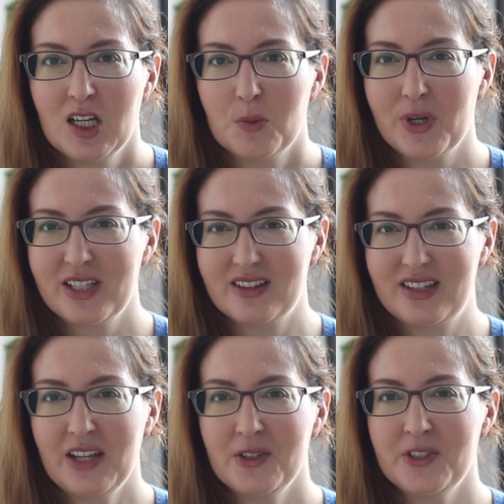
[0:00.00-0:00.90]
But
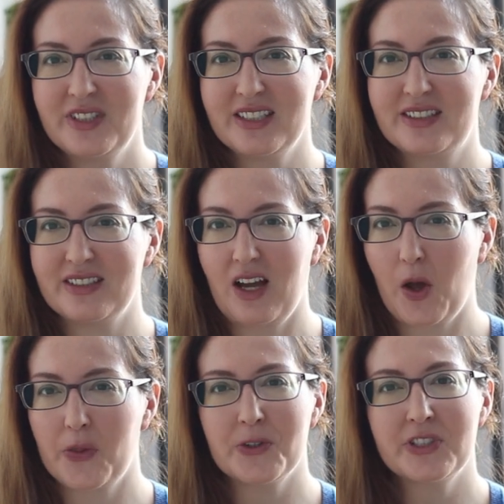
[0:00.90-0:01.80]
then there's this
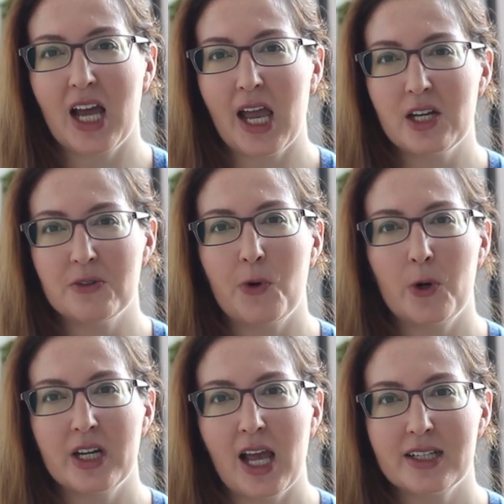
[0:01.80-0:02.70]
other side of
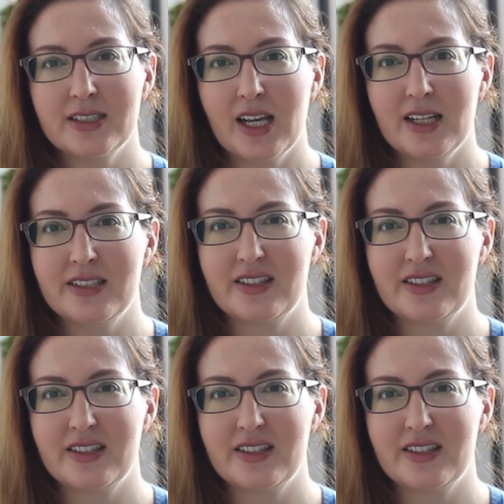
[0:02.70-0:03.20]
foreign accents,